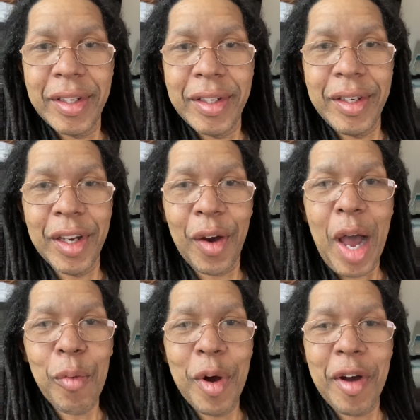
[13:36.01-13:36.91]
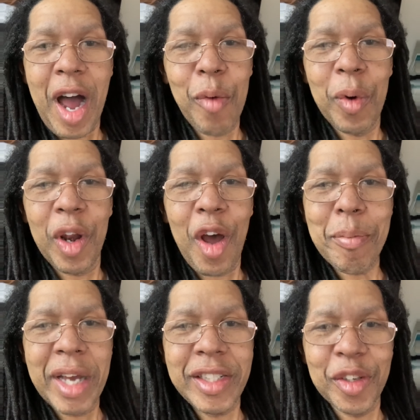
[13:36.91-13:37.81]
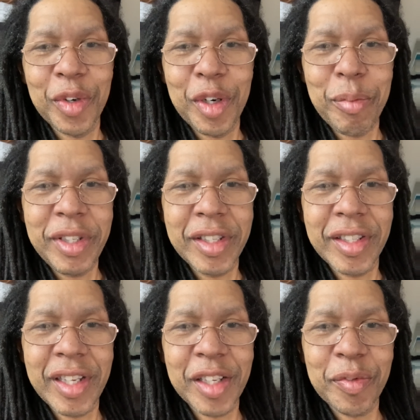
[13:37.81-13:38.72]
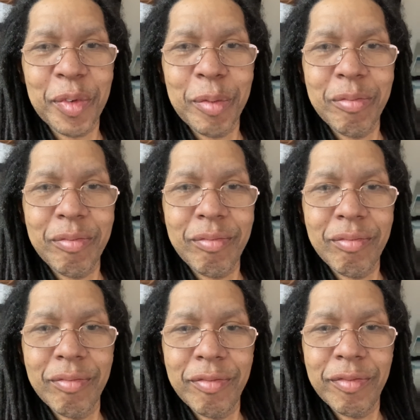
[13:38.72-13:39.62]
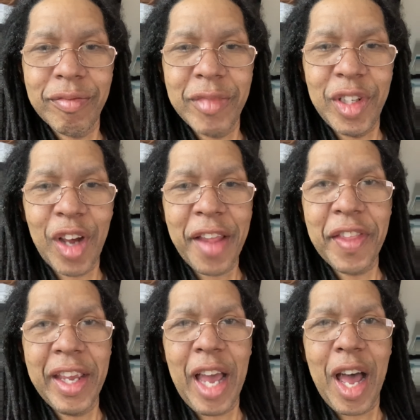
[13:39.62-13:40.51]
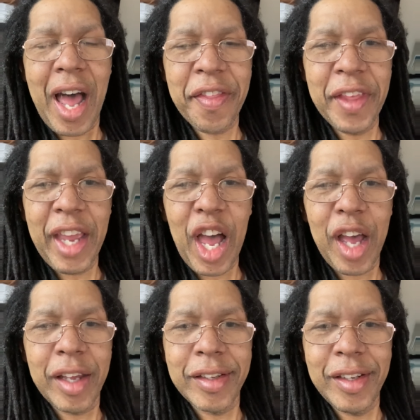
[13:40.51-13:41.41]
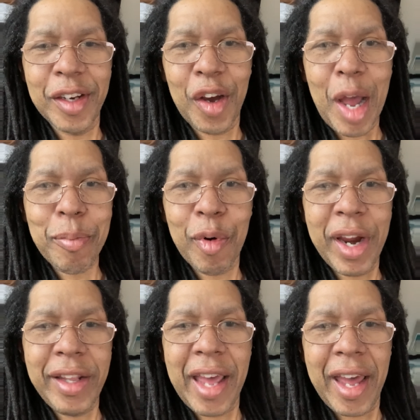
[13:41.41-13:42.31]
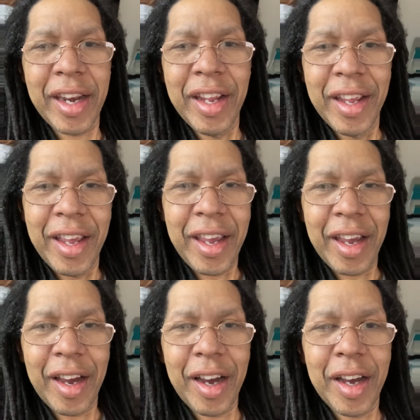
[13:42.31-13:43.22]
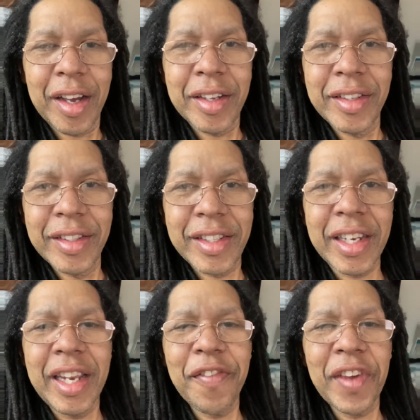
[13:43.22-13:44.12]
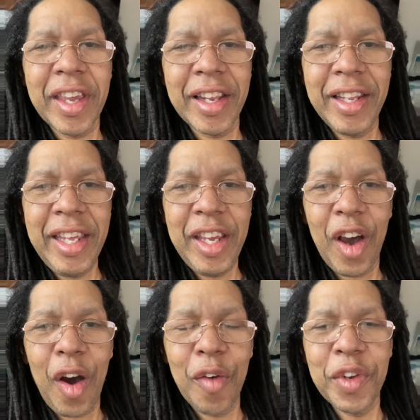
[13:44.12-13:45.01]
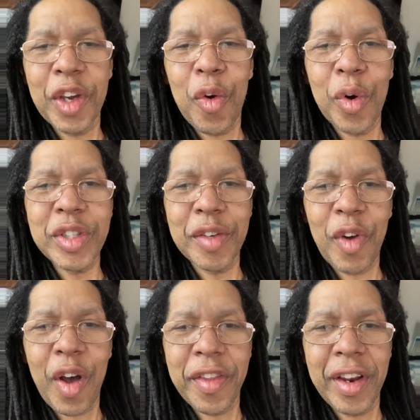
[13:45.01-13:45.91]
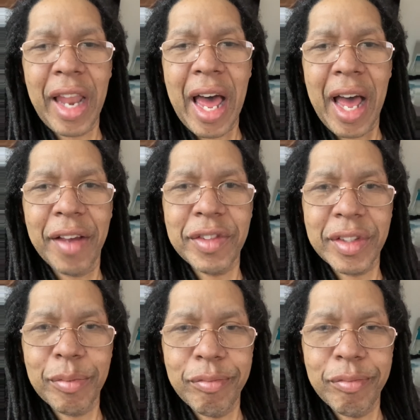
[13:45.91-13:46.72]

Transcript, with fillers: You know, I want I want all my children to be successful. You know, I think I I think I you know I pray that uh, significantly over the course of all their lives.